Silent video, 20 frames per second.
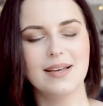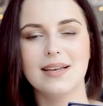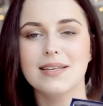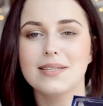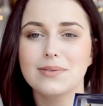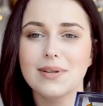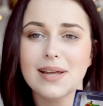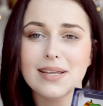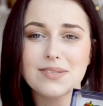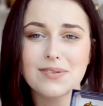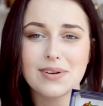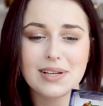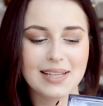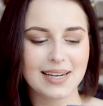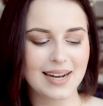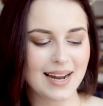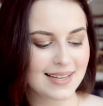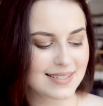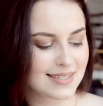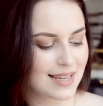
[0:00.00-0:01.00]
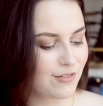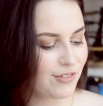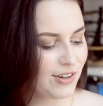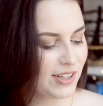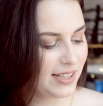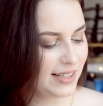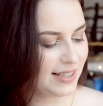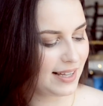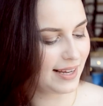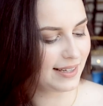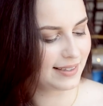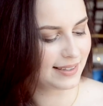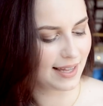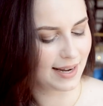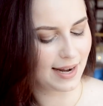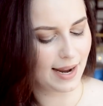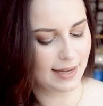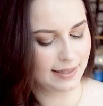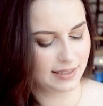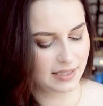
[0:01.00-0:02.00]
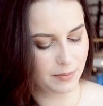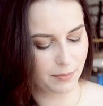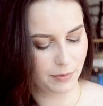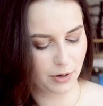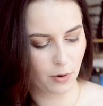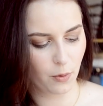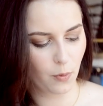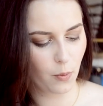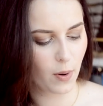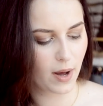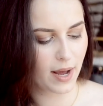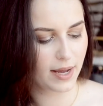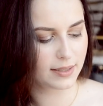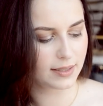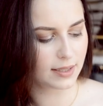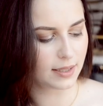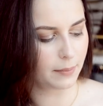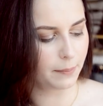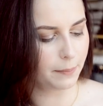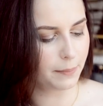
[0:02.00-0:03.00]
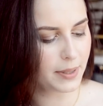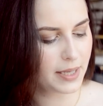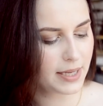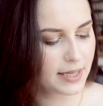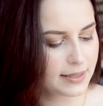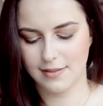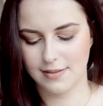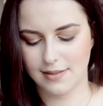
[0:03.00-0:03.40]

So that's really nice. I really like that item quite a bit.